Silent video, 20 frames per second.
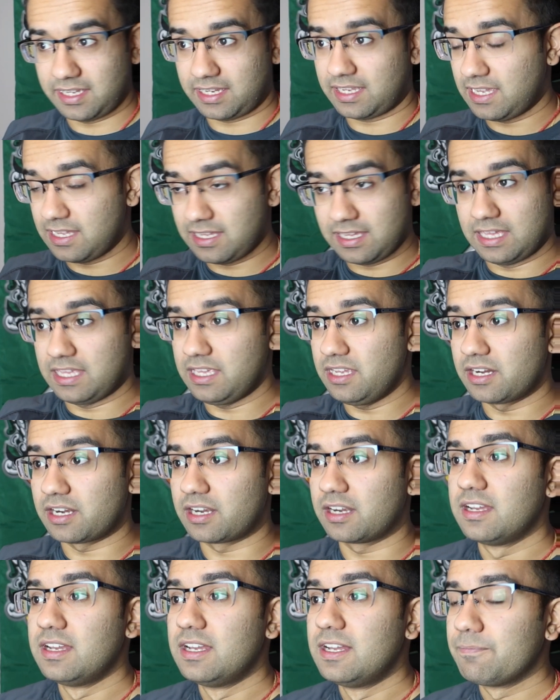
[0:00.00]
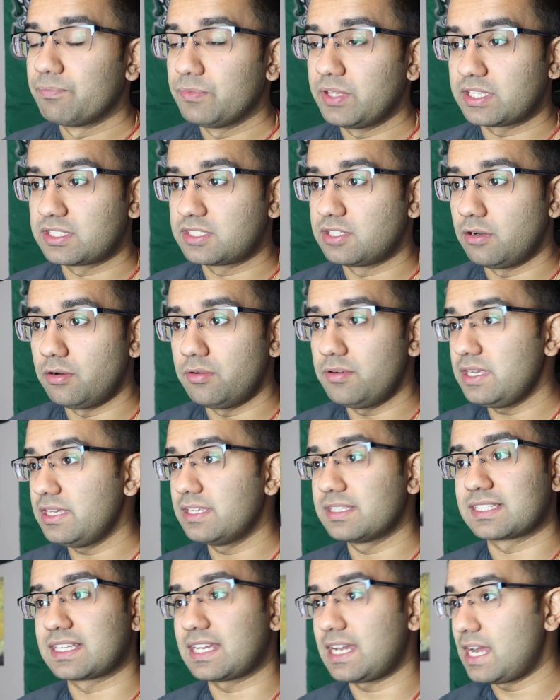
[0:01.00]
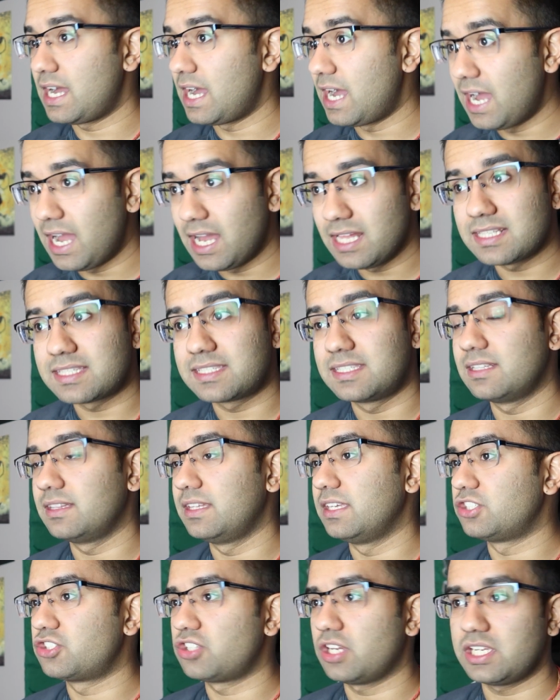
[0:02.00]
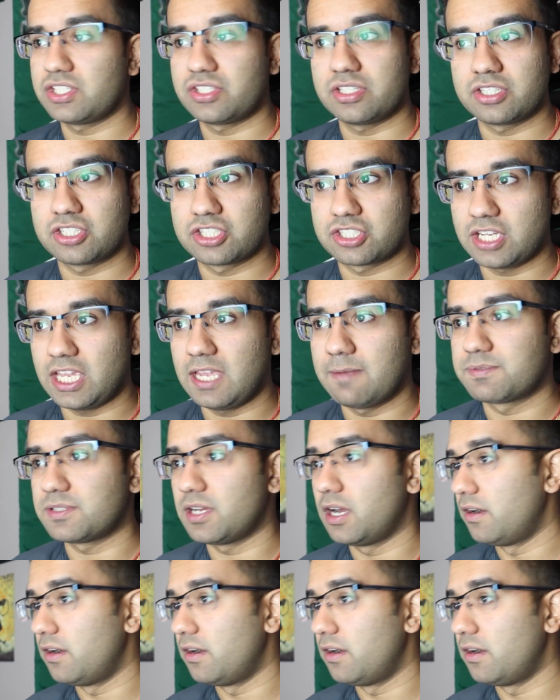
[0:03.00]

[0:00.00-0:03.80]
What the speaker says: like here, like Tony is constantly changing shapes